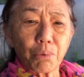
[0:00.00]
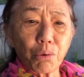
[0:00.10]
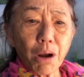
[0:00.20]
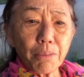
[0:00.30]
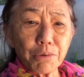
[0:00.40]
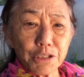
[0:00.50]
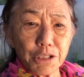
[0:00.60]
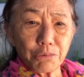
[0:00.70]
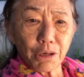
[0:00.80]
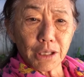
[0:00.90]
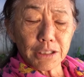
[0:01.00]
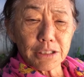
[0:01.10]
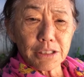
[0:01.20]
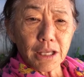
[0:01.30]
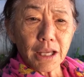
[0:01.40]
property
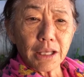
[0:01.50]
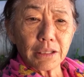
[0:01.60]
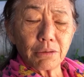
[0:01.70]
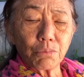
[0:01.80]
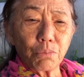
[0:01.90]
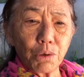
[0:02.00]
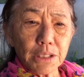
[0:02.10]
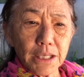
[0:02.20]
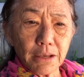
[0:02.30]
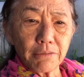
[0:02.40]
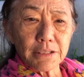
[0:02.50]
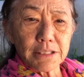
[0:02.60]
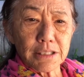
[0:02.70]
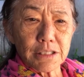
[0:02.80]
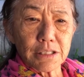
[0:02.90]
rights. And what gave
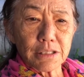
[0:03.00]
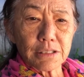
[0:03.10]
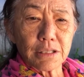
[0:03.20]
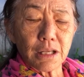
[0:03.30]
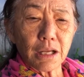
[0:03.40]
us this is